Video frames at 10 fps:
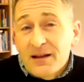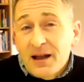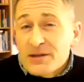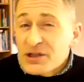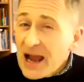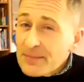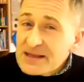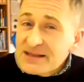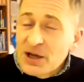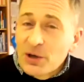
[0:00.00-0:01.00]
Chapter
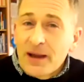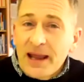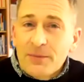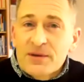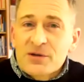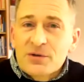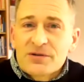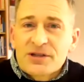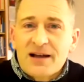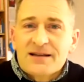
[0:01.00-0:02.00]
2, it was all
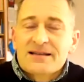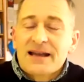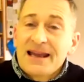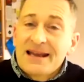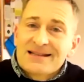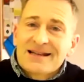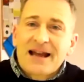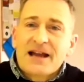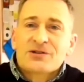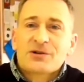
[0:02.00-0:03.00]
just
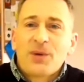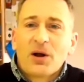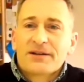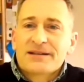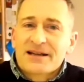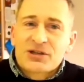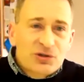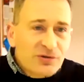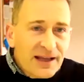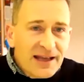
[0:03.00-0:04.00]
international politics,
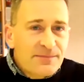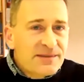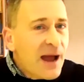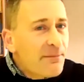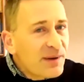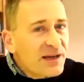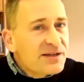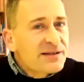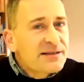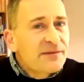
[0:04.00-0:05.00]
dreams,
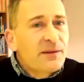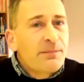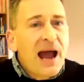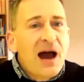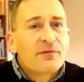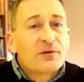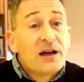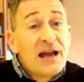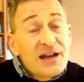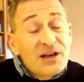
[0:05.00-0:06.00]
ambitions of the powerful.
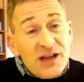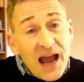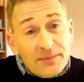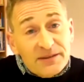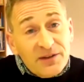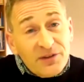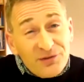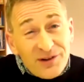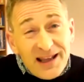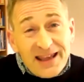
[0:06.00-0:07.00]
Chapter
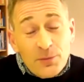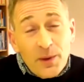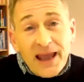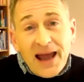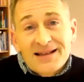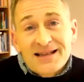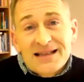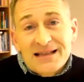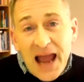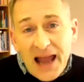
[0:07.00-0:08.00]
3, we get a
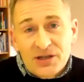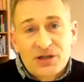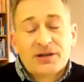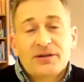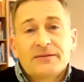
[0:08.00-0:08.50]
statue.